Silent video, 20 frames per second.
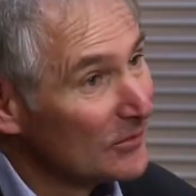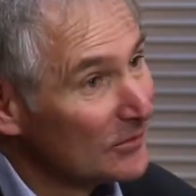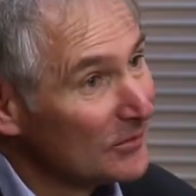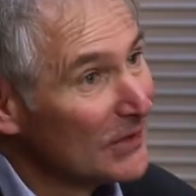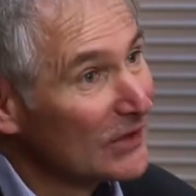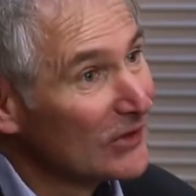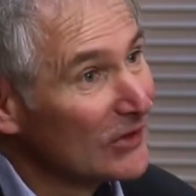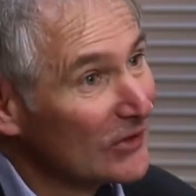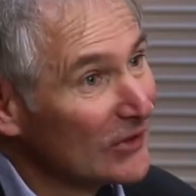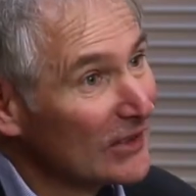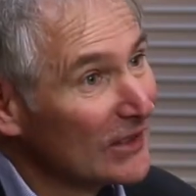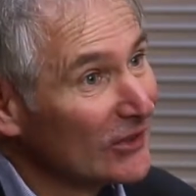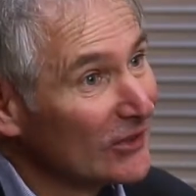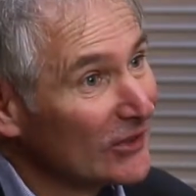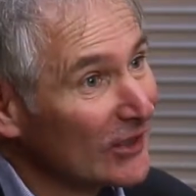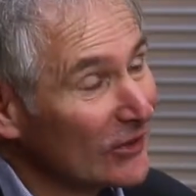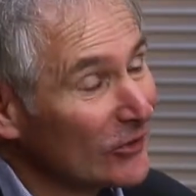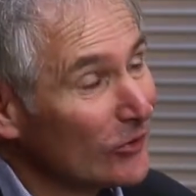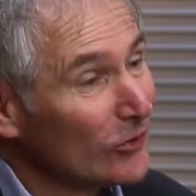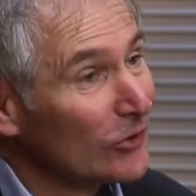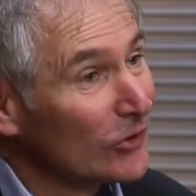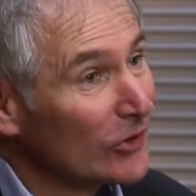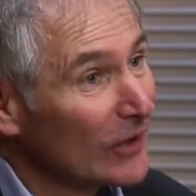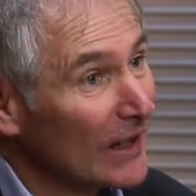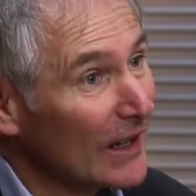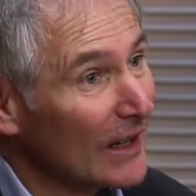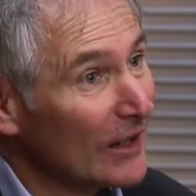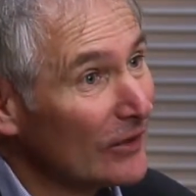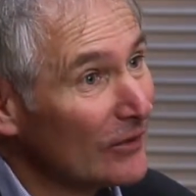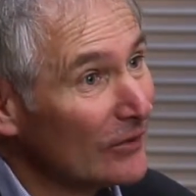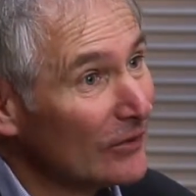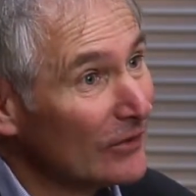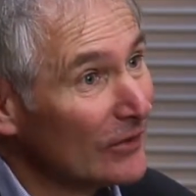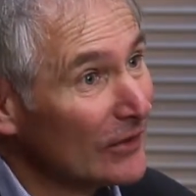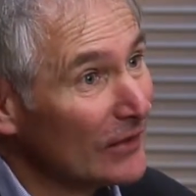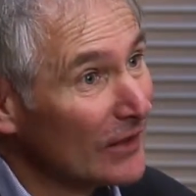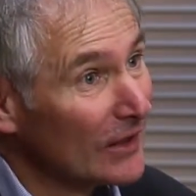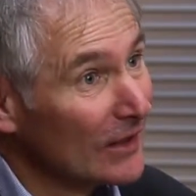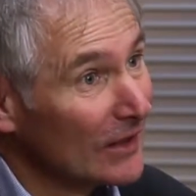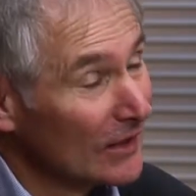Business inkjets also have
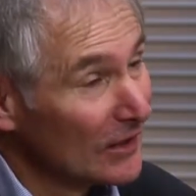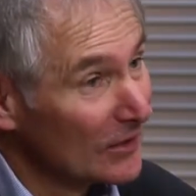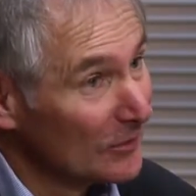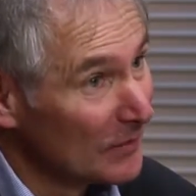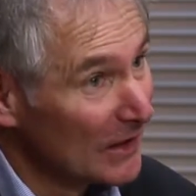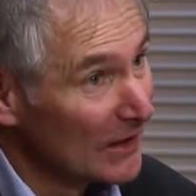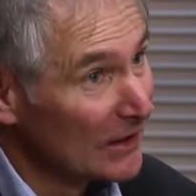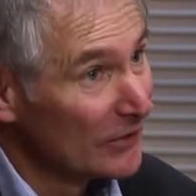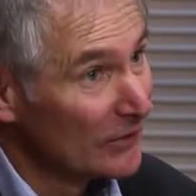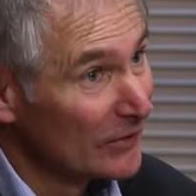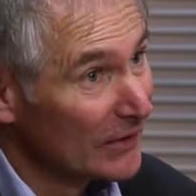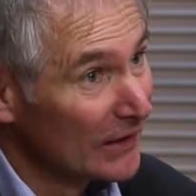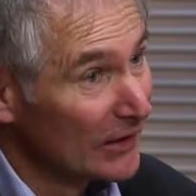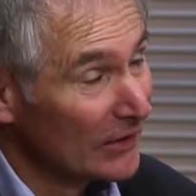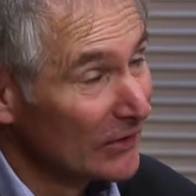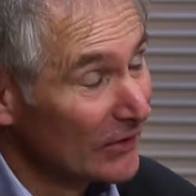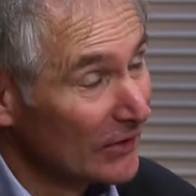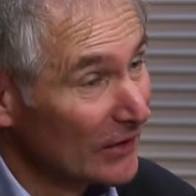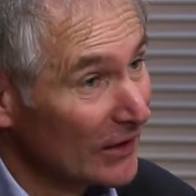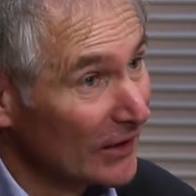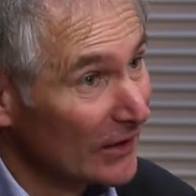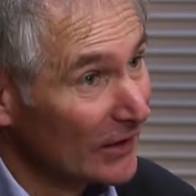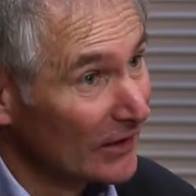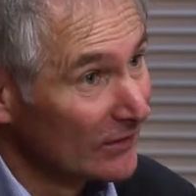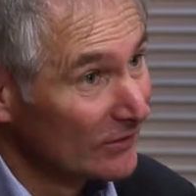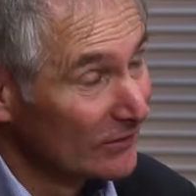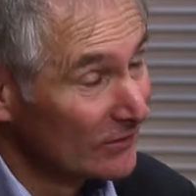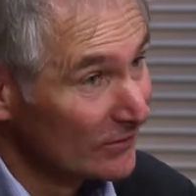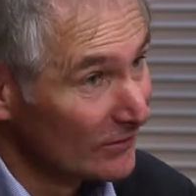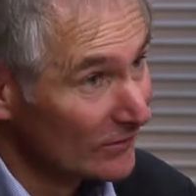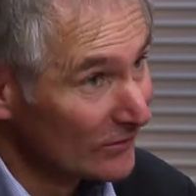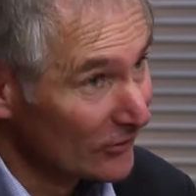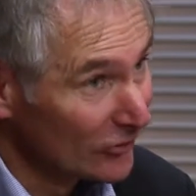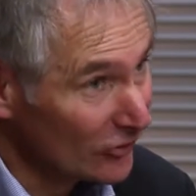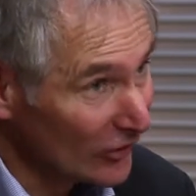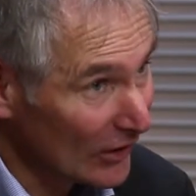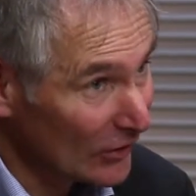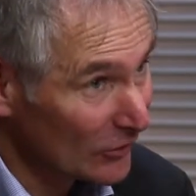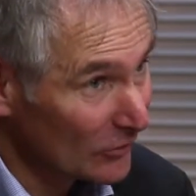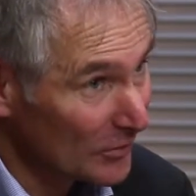benefits for
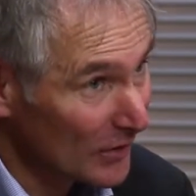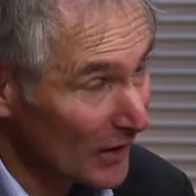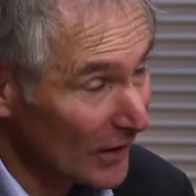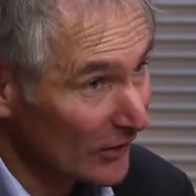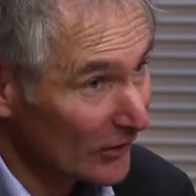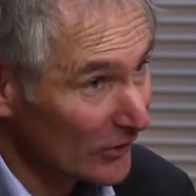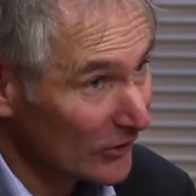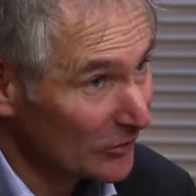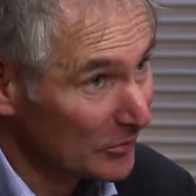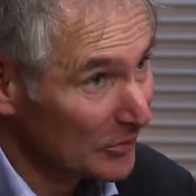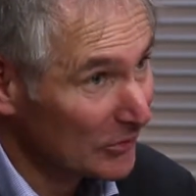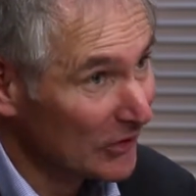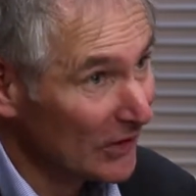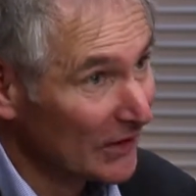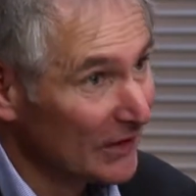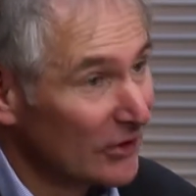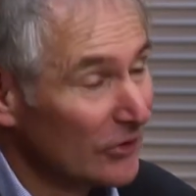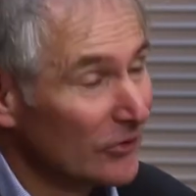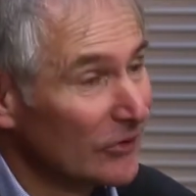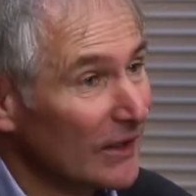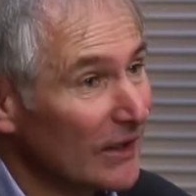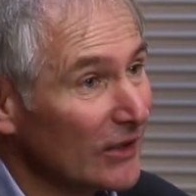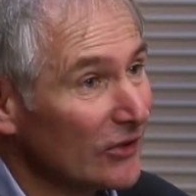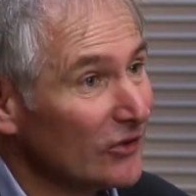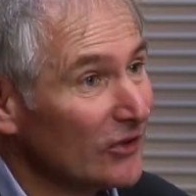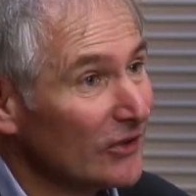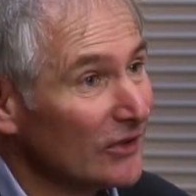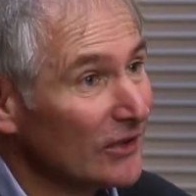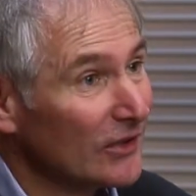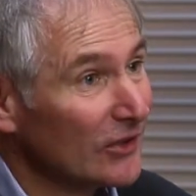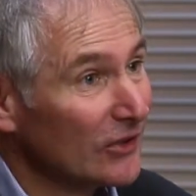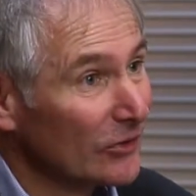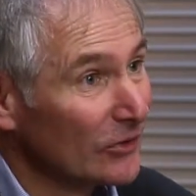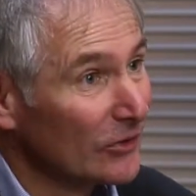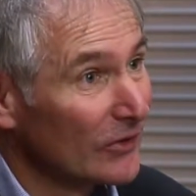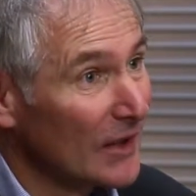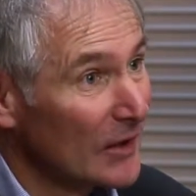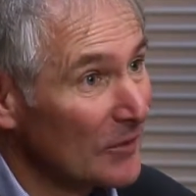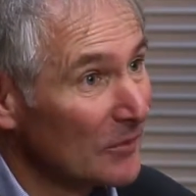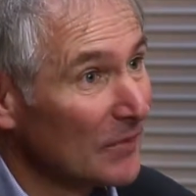channel partners, particularly in relation to sort
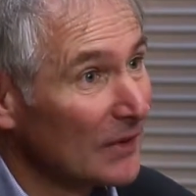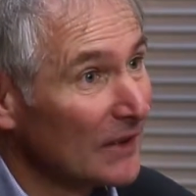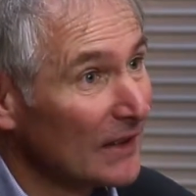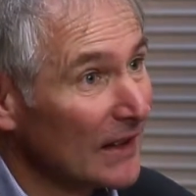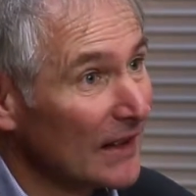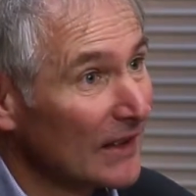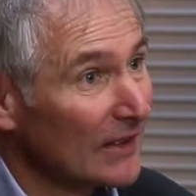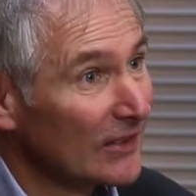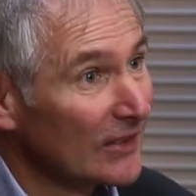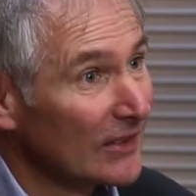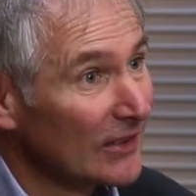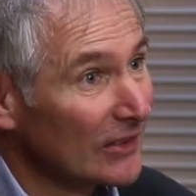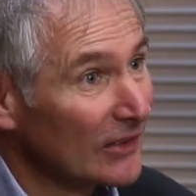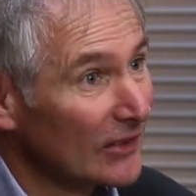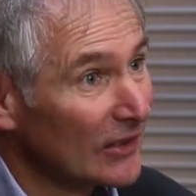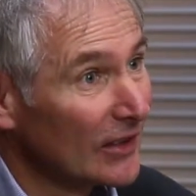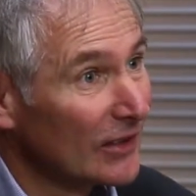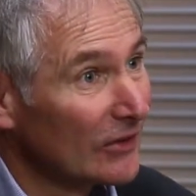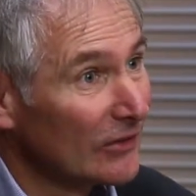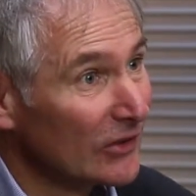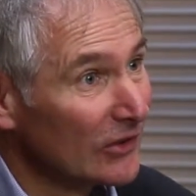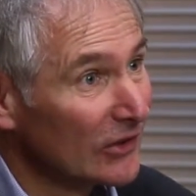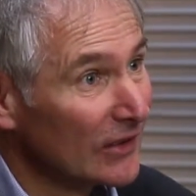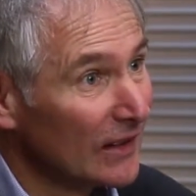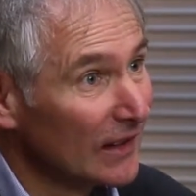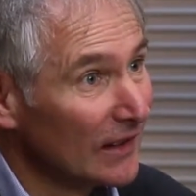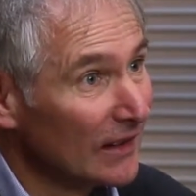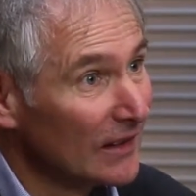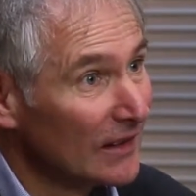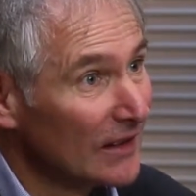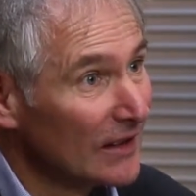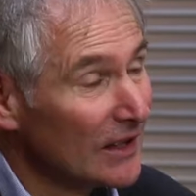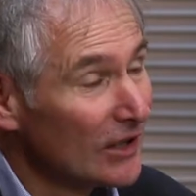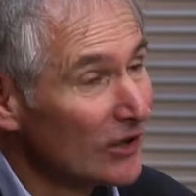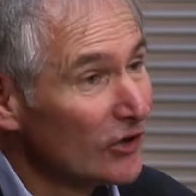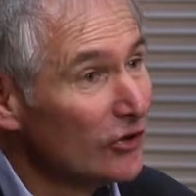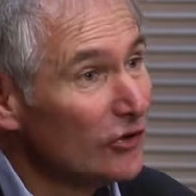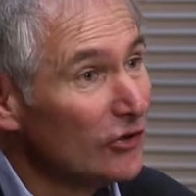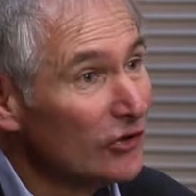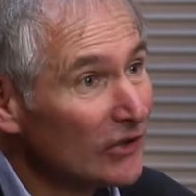of MPS and servicing.
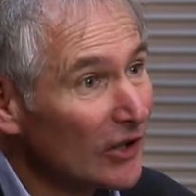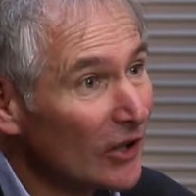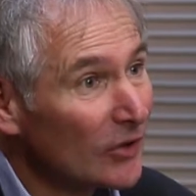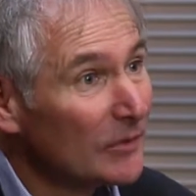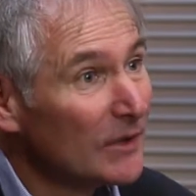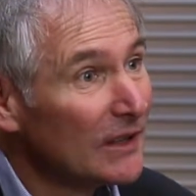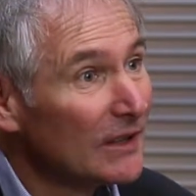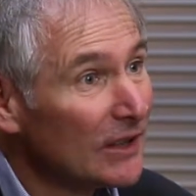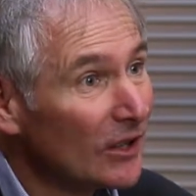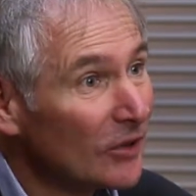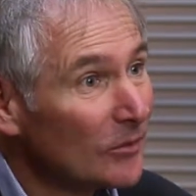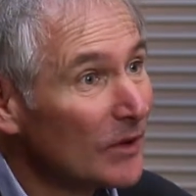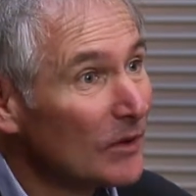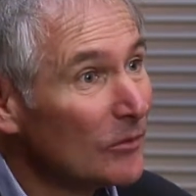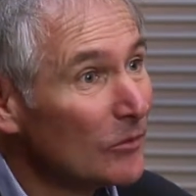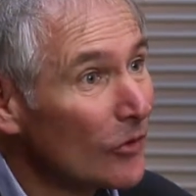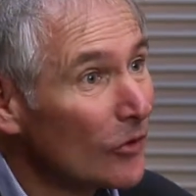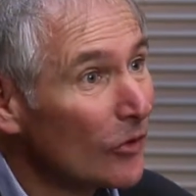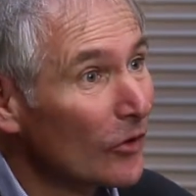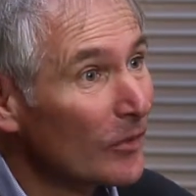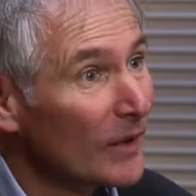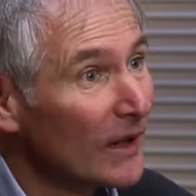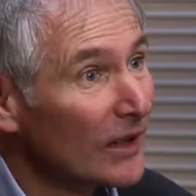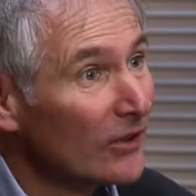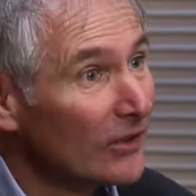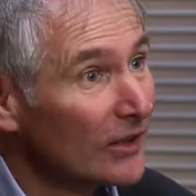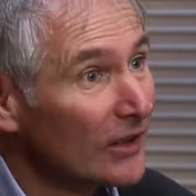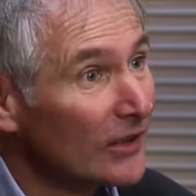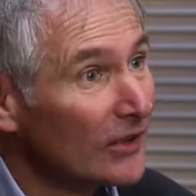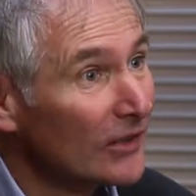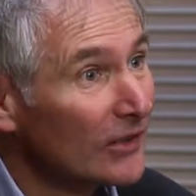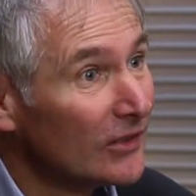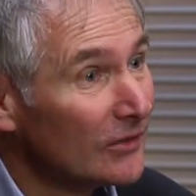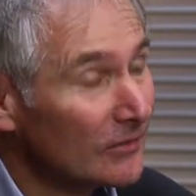Can you tell me a little bit more about those?